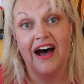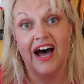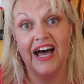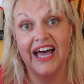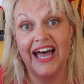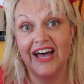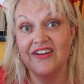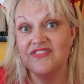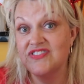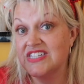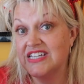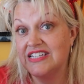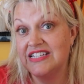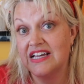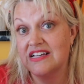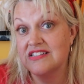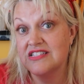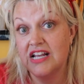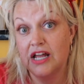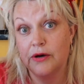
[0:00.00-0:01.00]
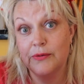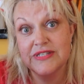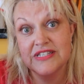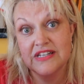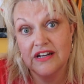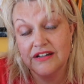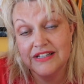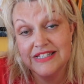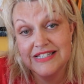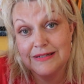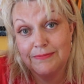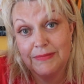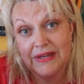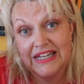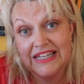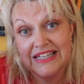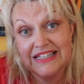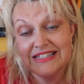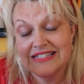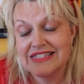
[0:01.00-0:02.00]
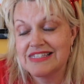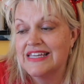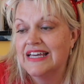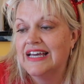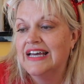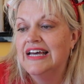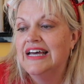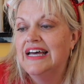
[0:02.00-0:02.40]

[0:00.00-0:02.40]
I have seen it as low as 90 minutes.